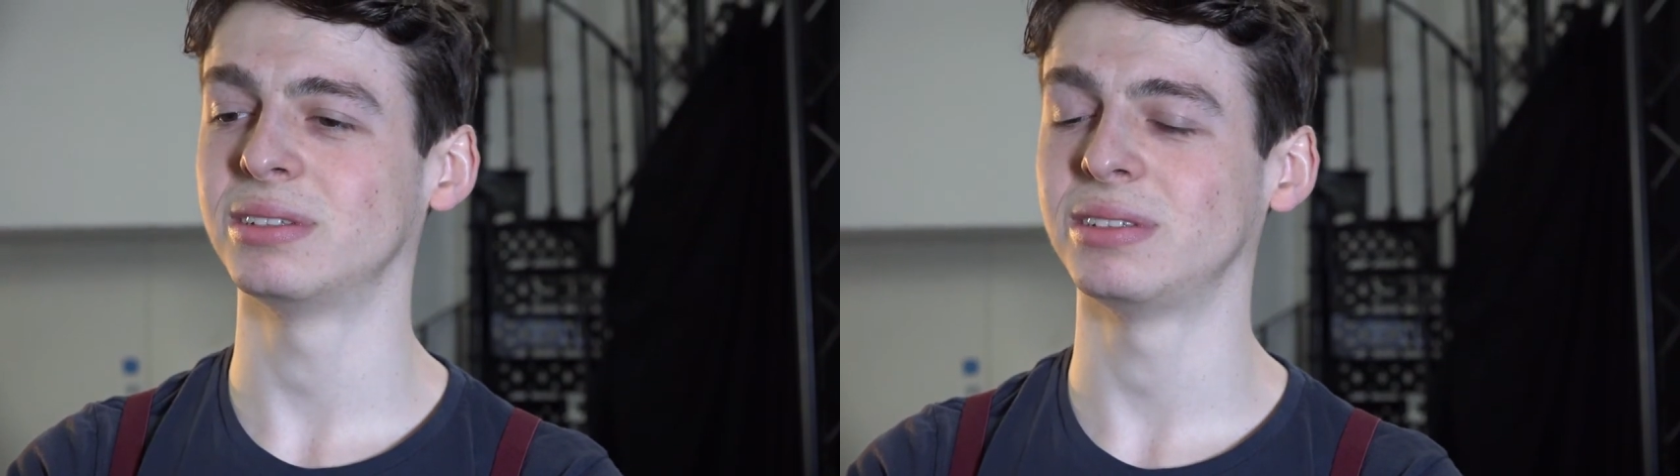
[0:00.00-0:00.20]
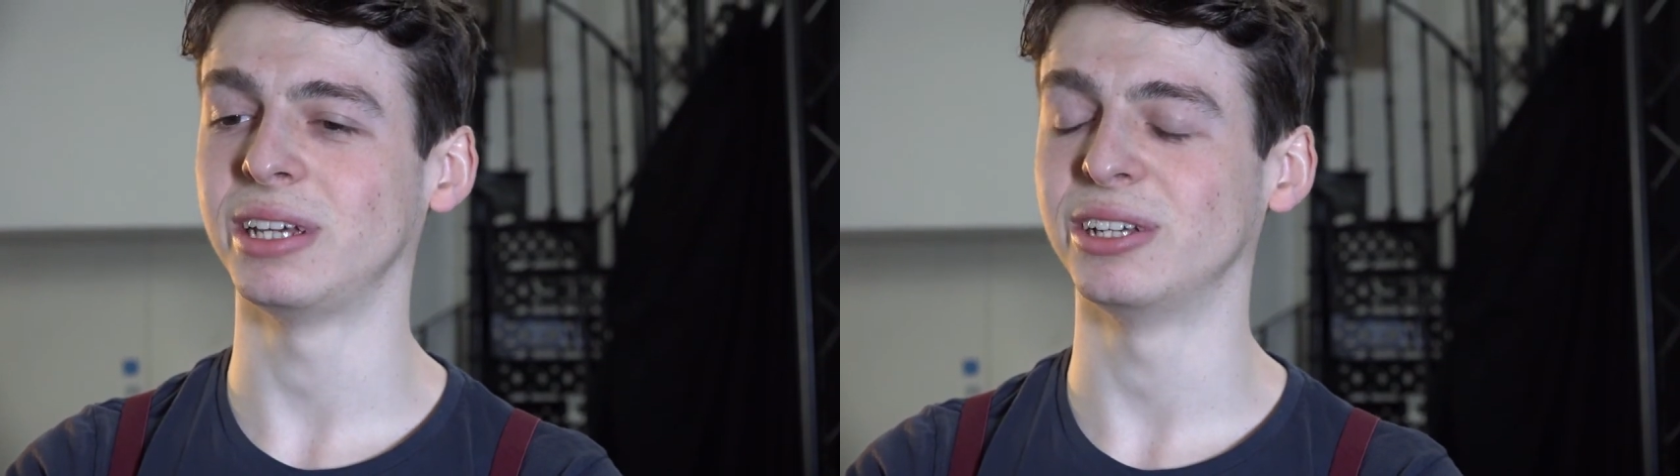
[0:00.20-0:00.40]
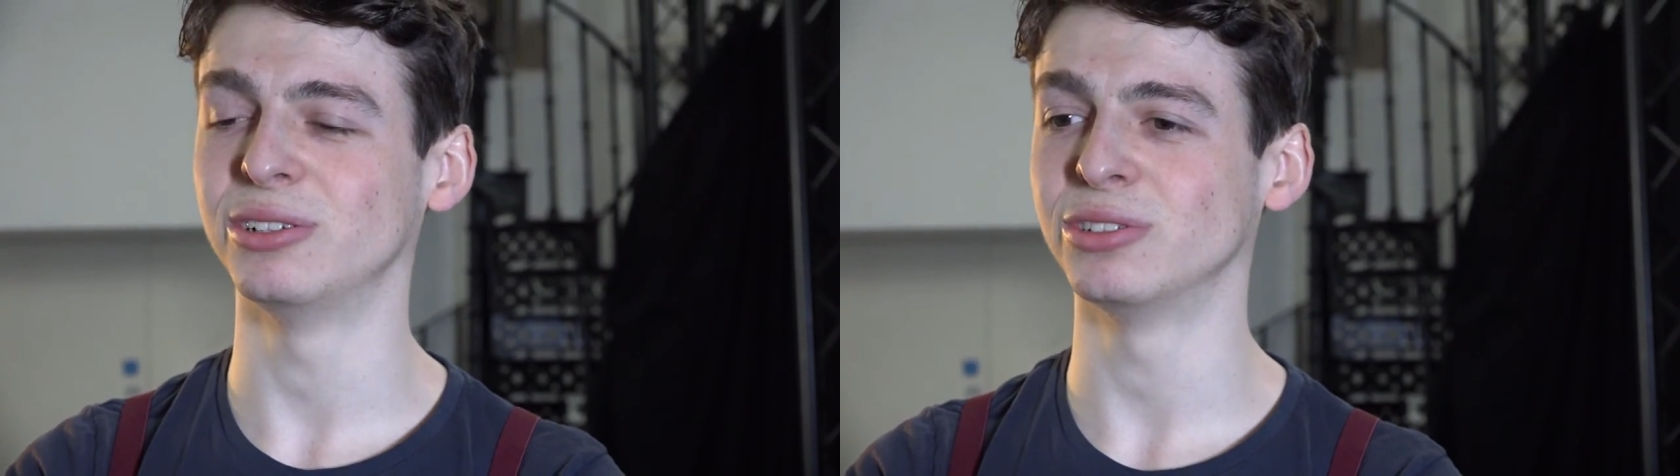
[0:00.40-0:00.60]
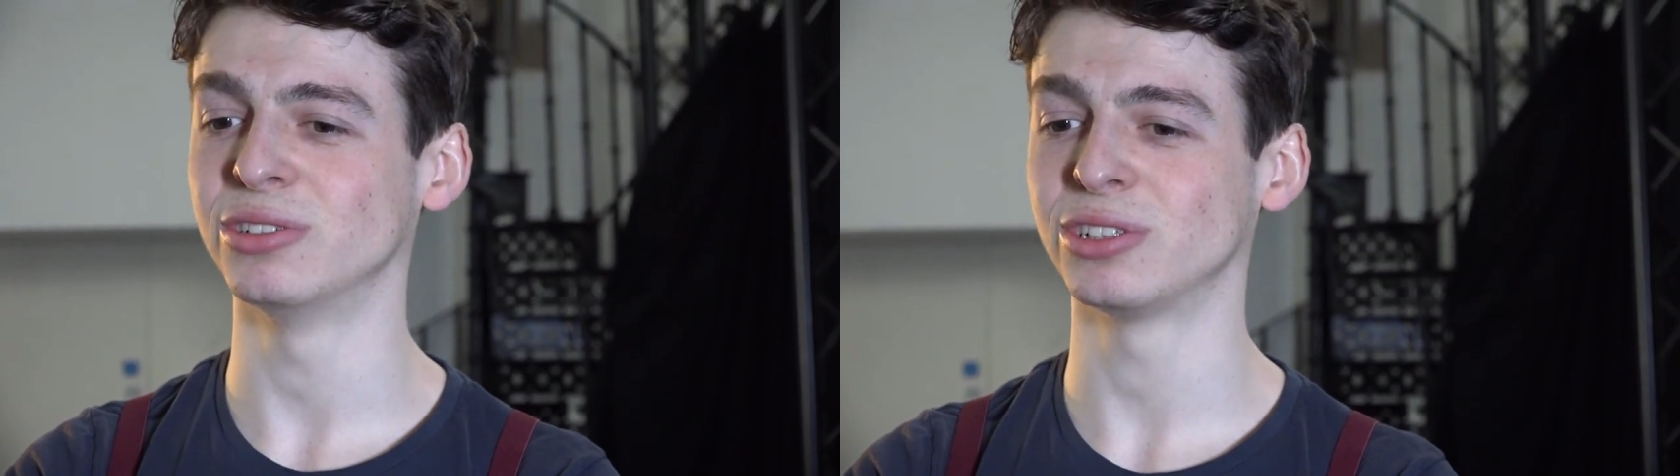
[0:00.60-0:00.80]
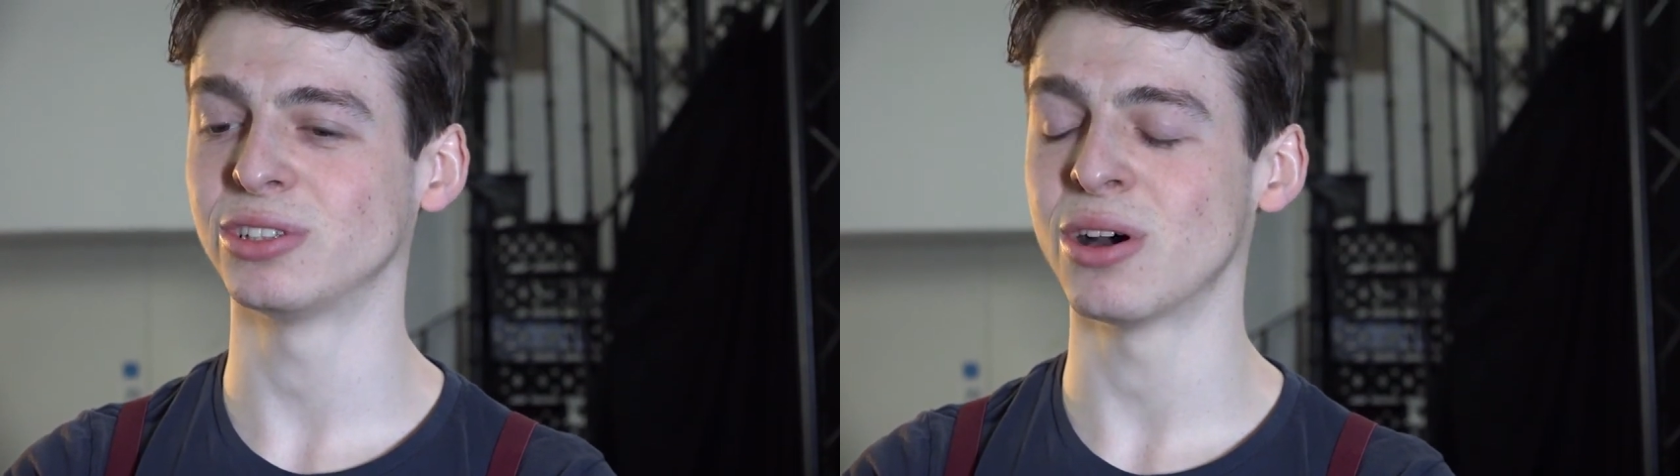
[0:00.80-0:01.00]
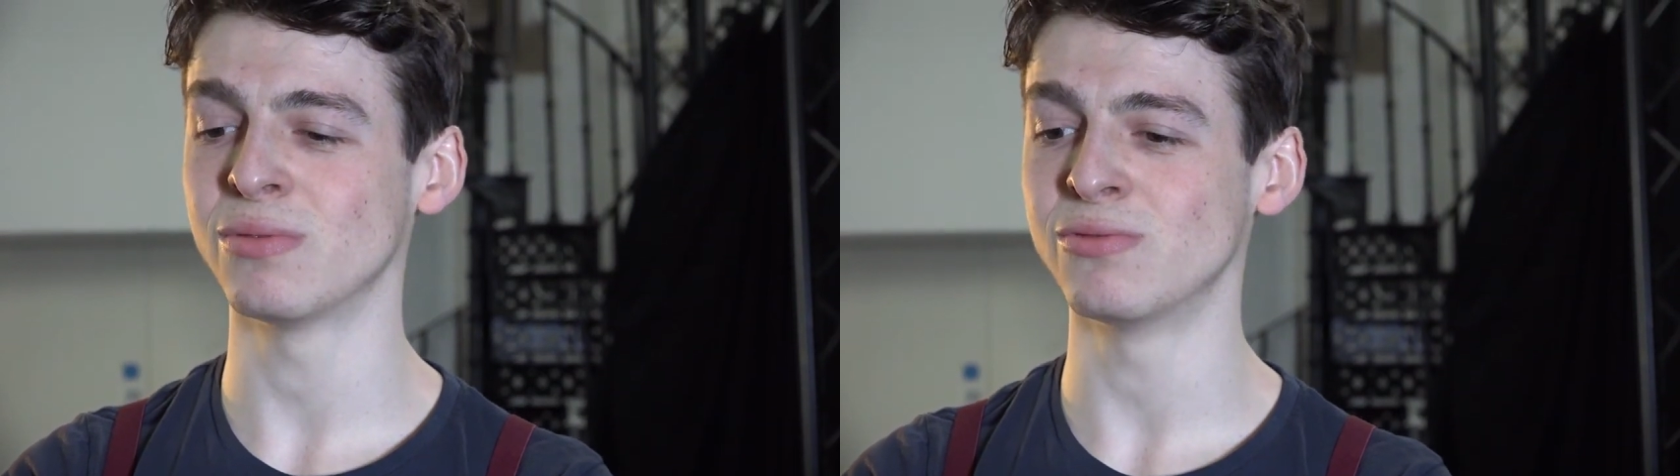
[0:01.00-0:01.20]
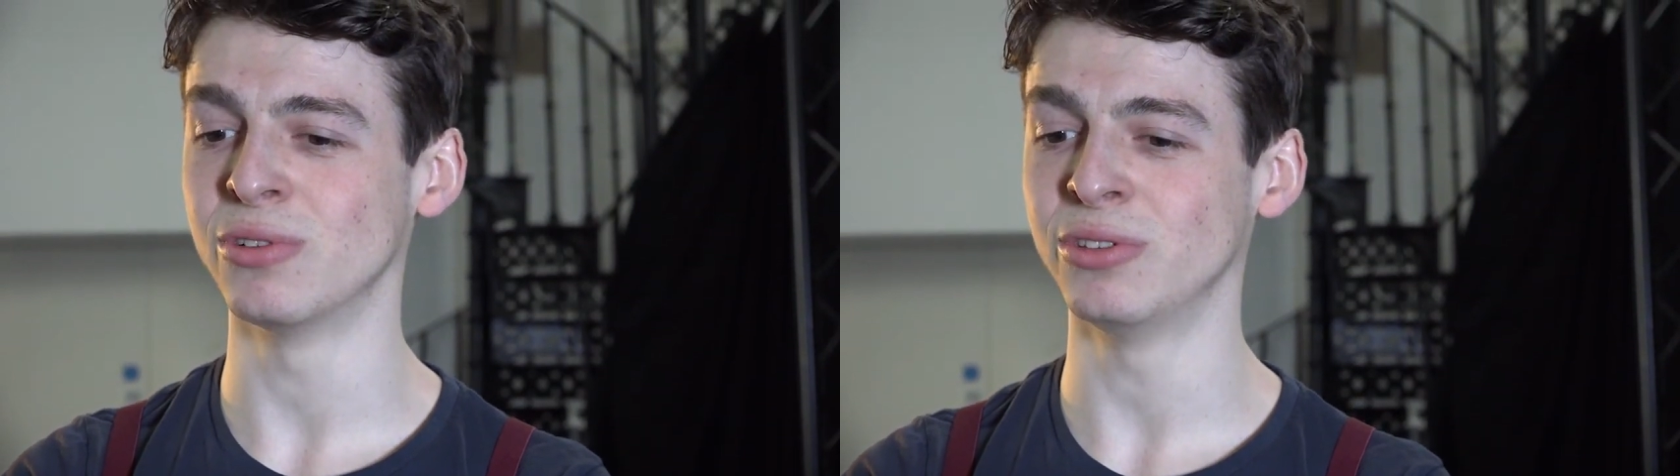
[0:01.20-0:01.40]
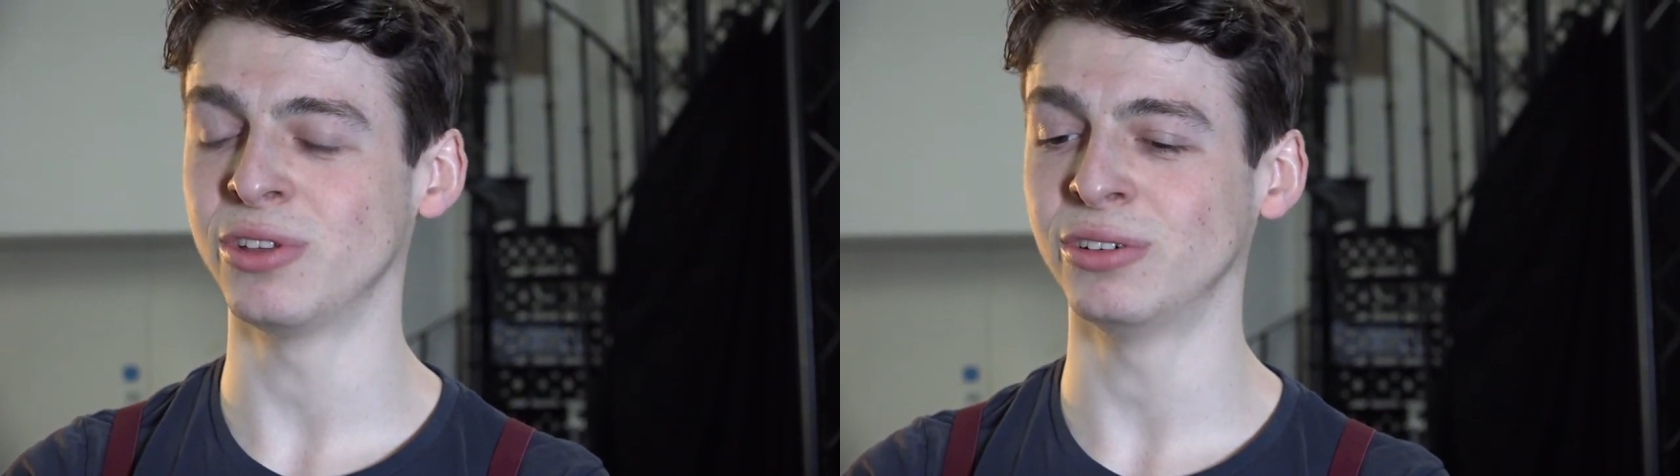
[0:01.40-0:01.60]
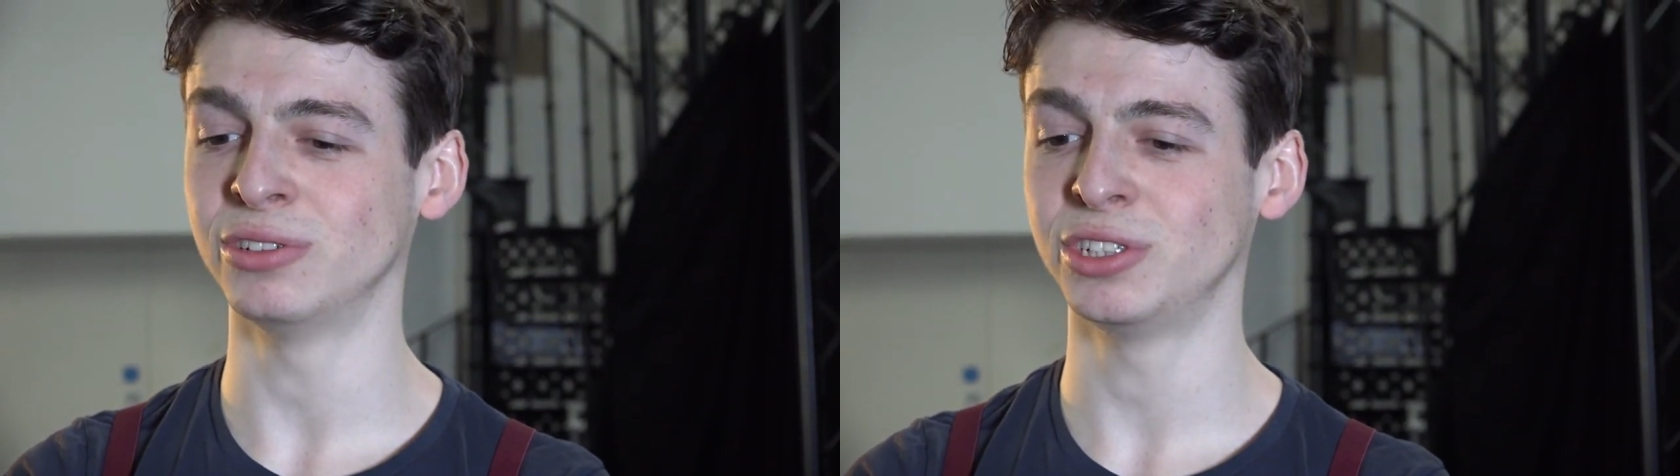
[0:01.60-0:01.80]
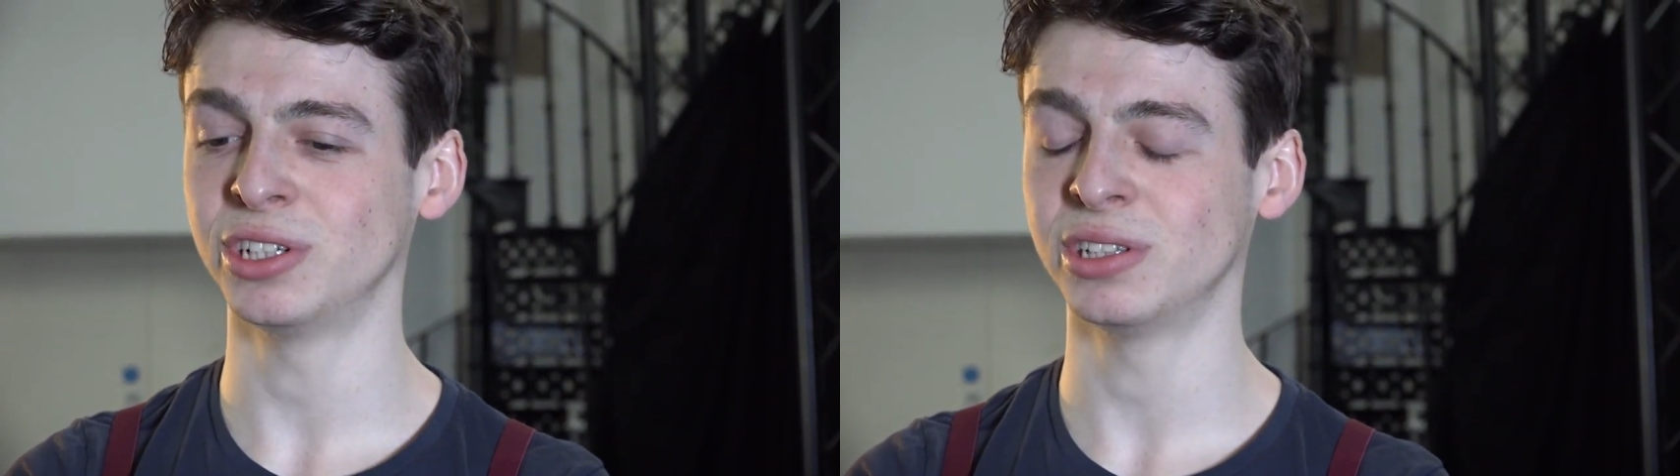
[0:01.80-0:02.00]
Tears and snot rolling down
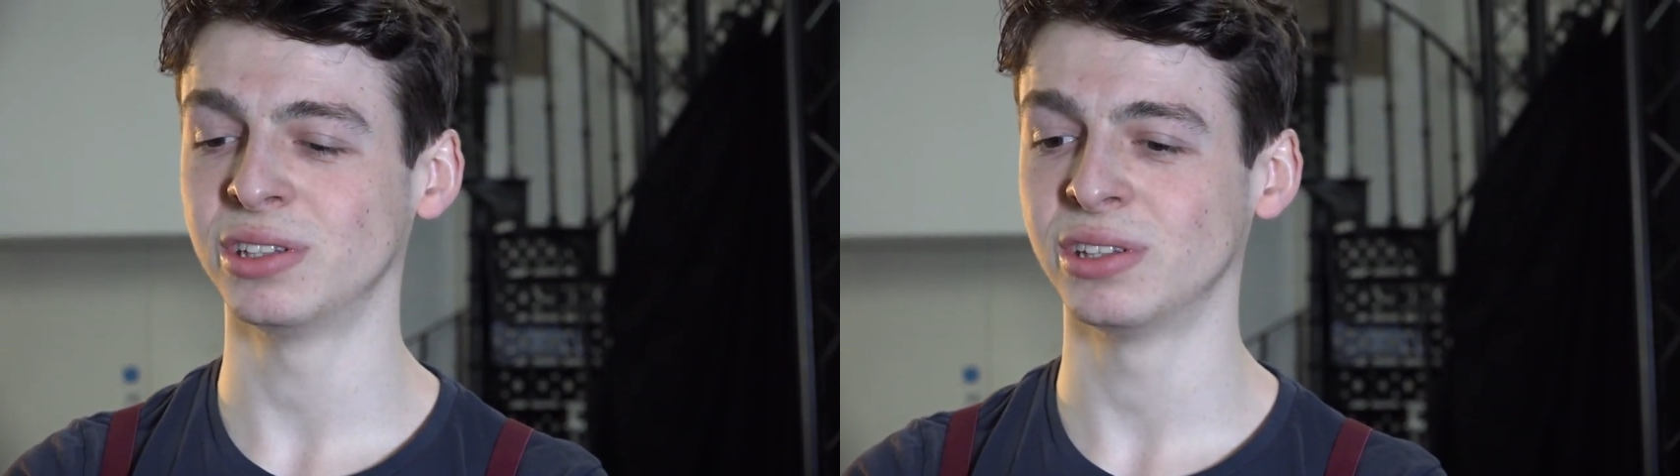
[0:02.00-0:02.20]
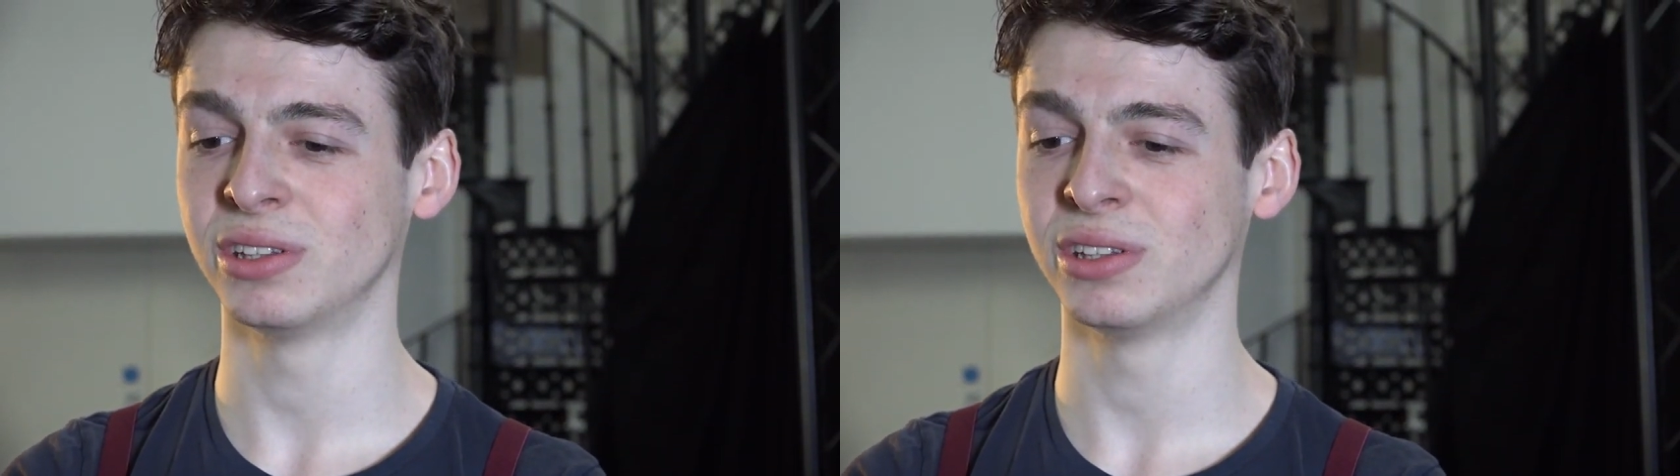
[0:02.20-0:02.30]
his chin.